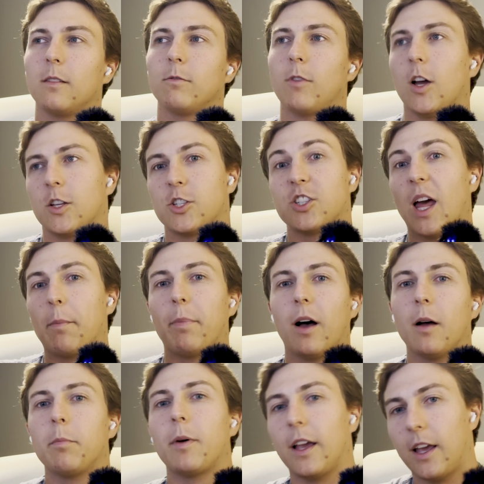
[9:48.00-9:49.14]
a step
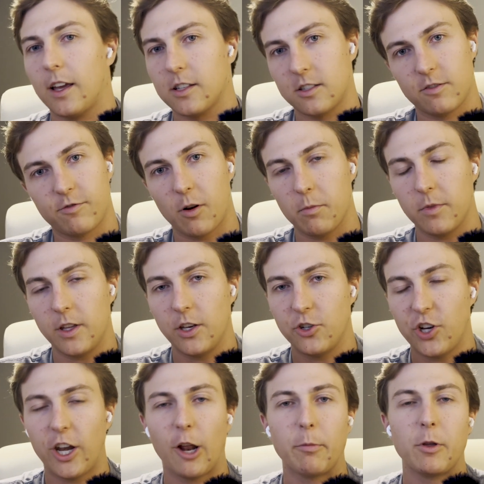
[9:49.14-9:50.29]
up, I guess, from the
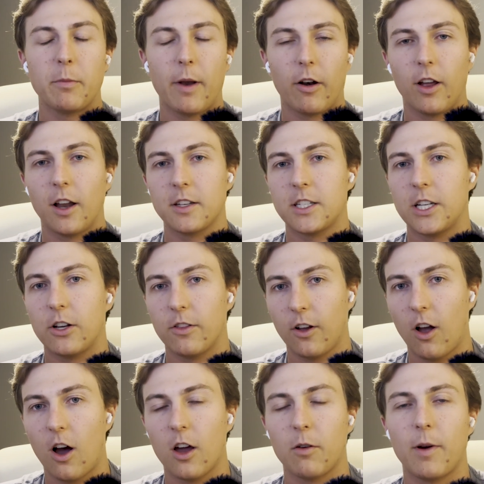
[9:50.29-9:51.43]
JW Marriott tier, the
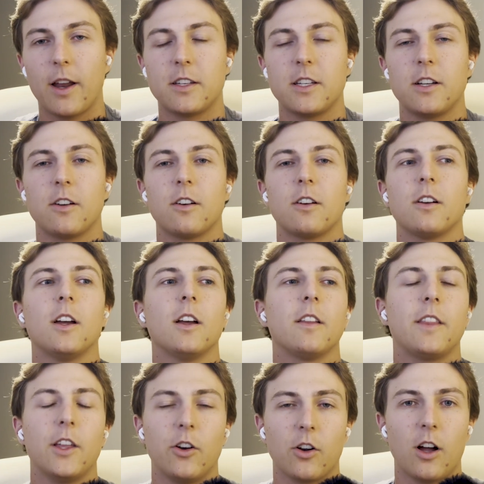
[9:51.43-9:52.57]
Conrad tier,
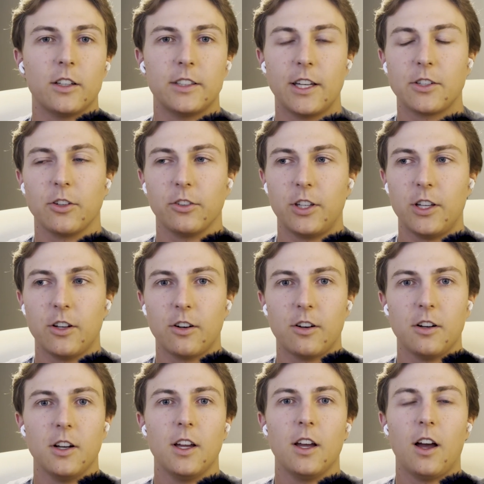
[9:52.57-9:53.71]
the Intercontinental tier.